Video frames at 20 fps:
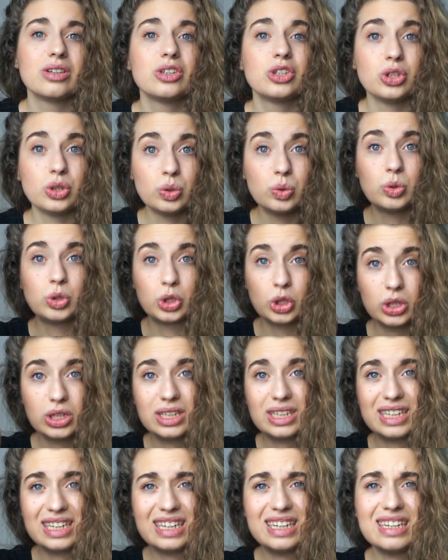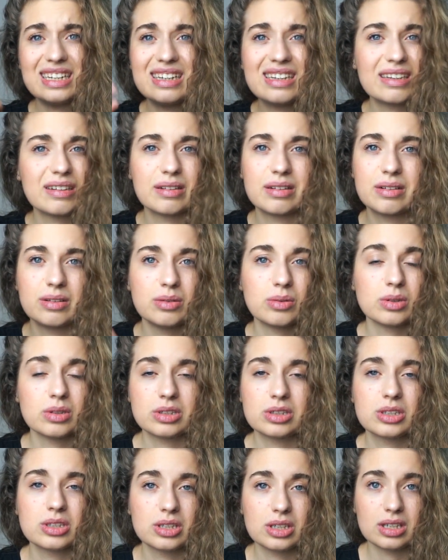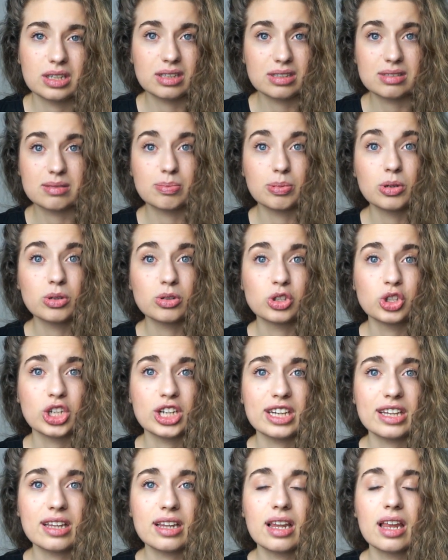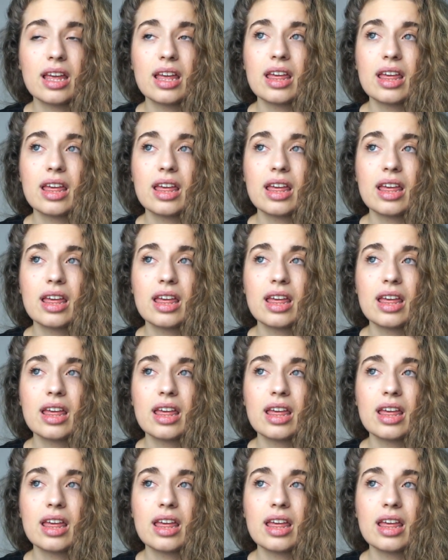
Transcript: you shouldn't eat, which is bullshit,